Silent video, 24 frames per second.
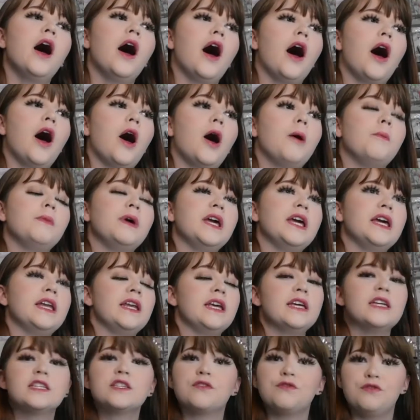It
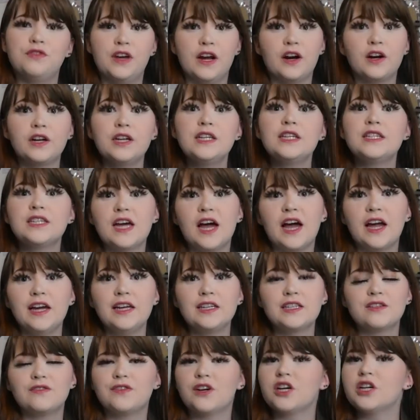is very
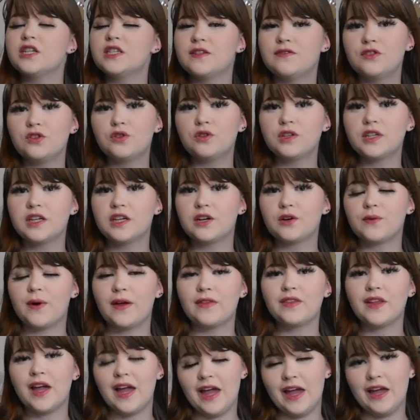tight, very difficult to get
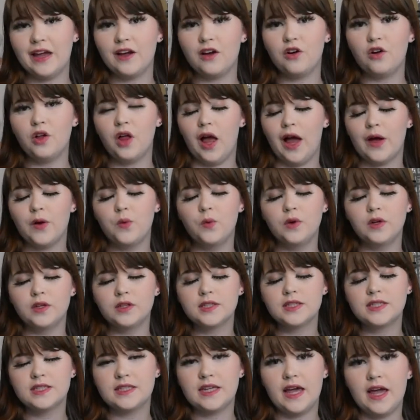around the ankle, I will
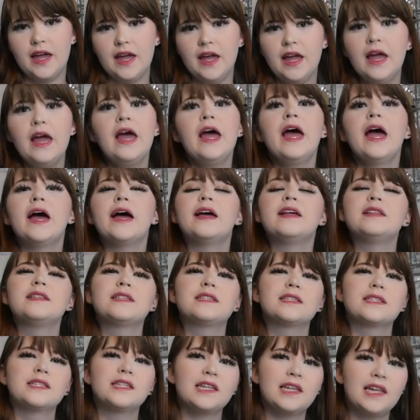say, and
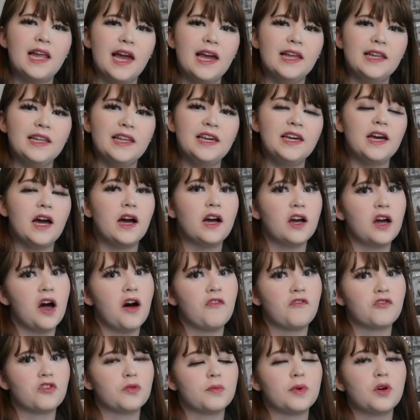slightly
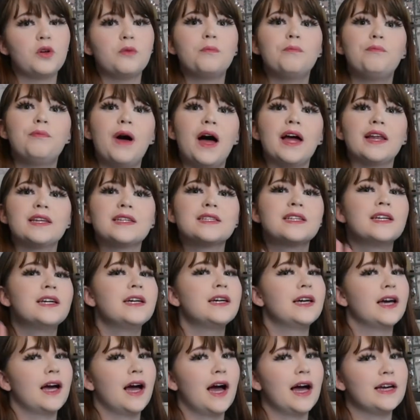uncomfortable, but
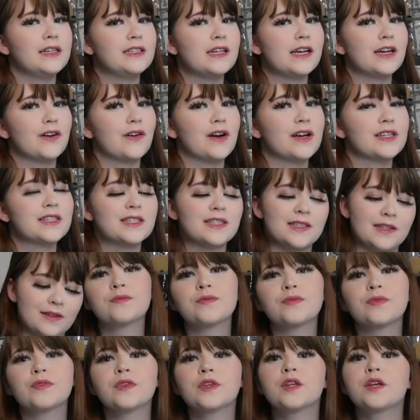I digress.
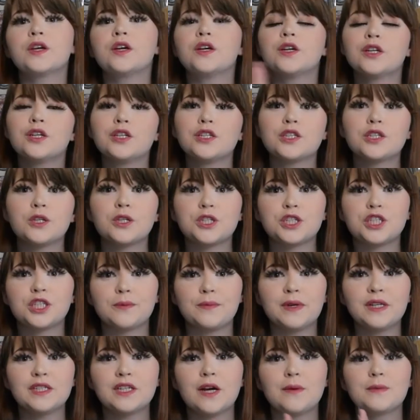So the
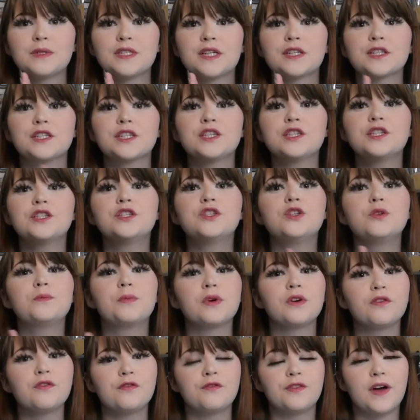shipping time was actually
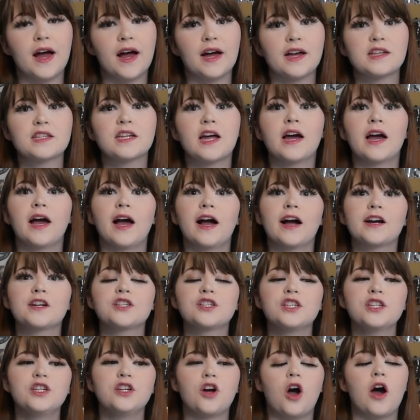super fast. I
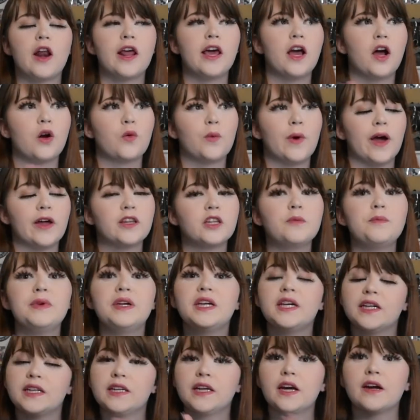actually got it around the
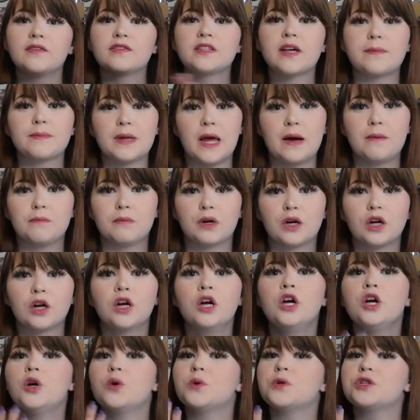beginning of September,
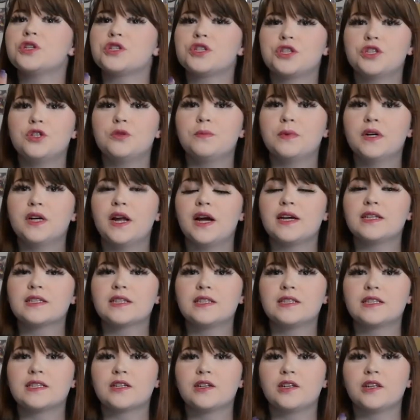which is super nice
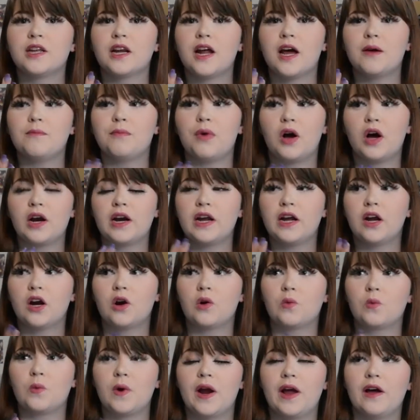considering that I bought it
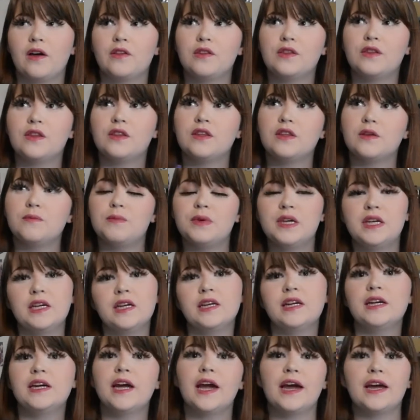around the
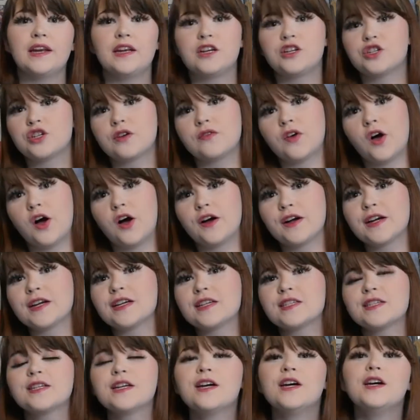beginning, endish of
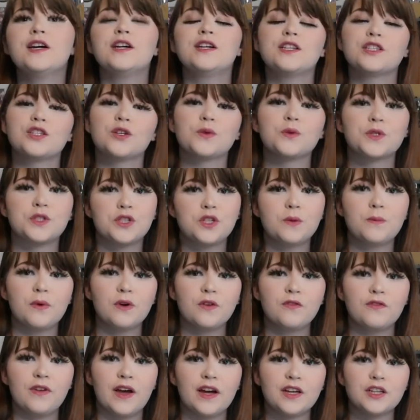August. So it was super
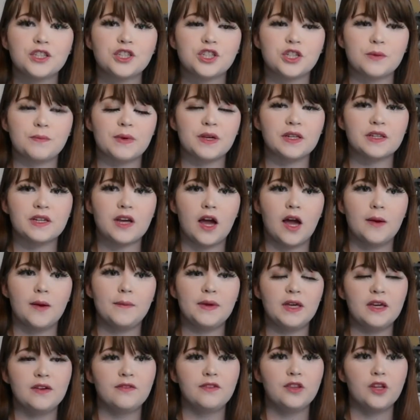fast shipping time.
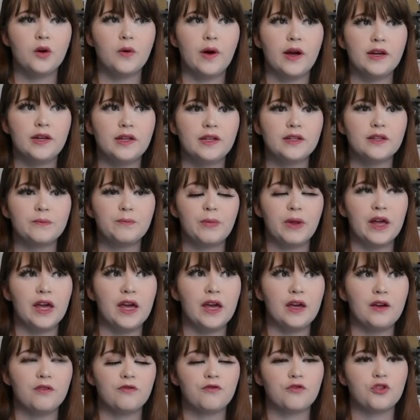Even though I didn't
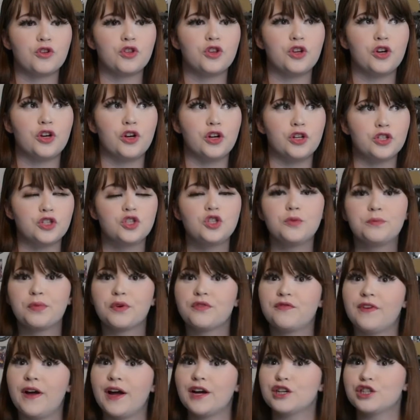pay for the super
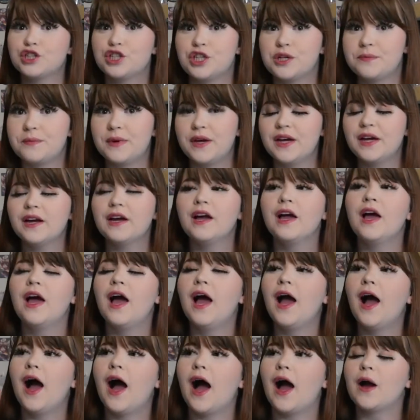fast shipping,
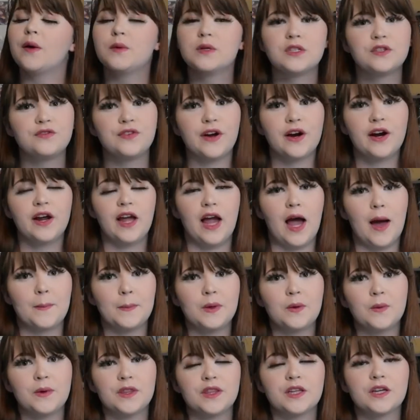I was very happy
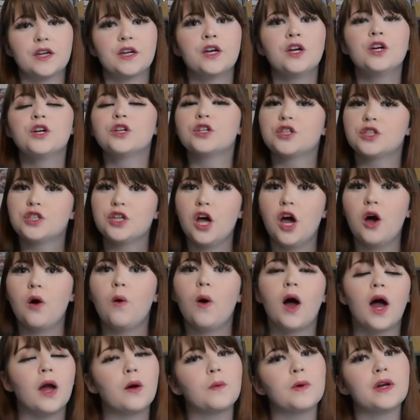with it. So
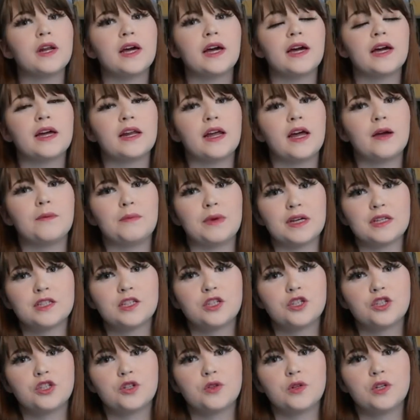I went ahead and
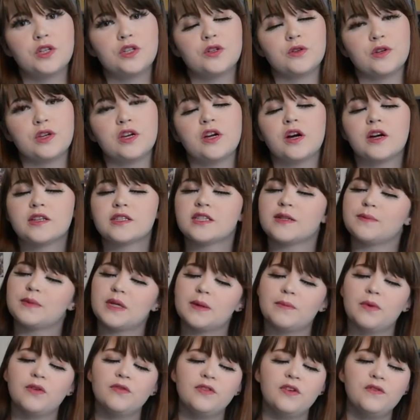messaged DokiDoki on
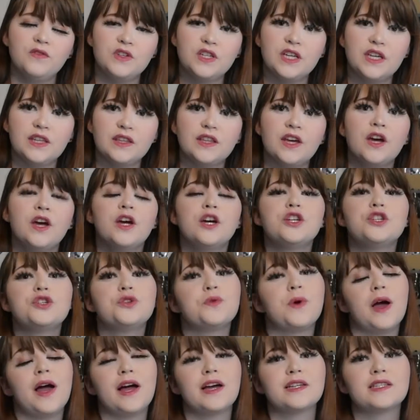September 15th
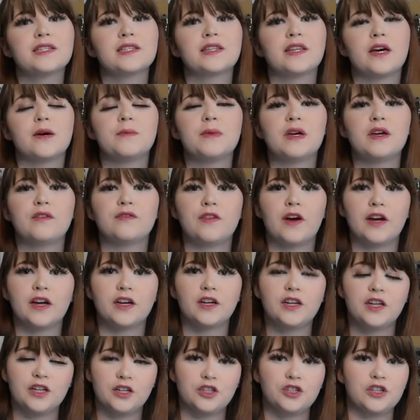to ask them if I
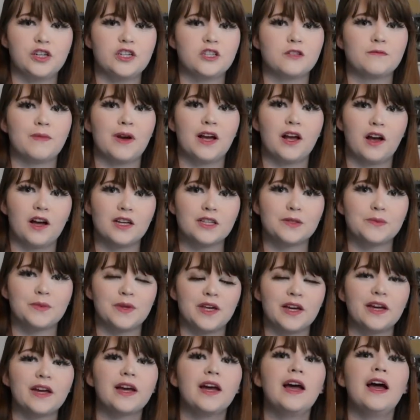could exchange my cosplay.